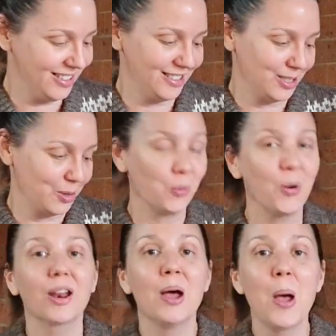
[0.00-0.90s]
So
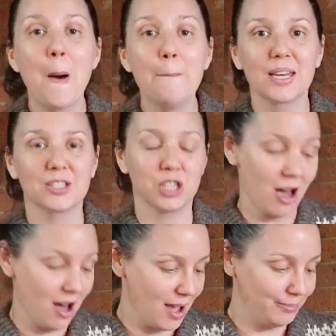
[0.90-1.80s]
what better
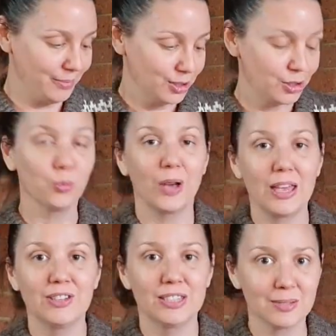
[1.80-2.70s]
time to
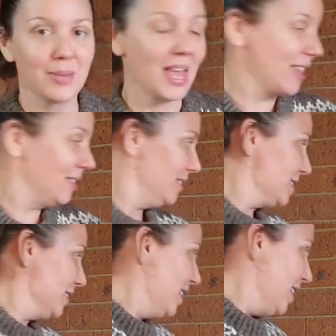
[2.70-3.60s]
weave in some
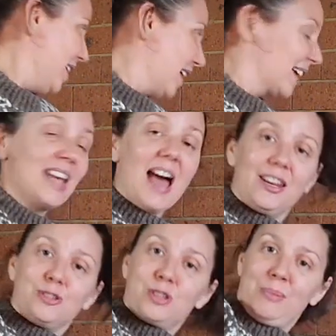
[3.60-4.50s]
ends? I can add
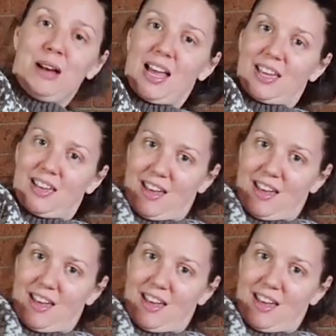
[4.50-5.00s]
it to my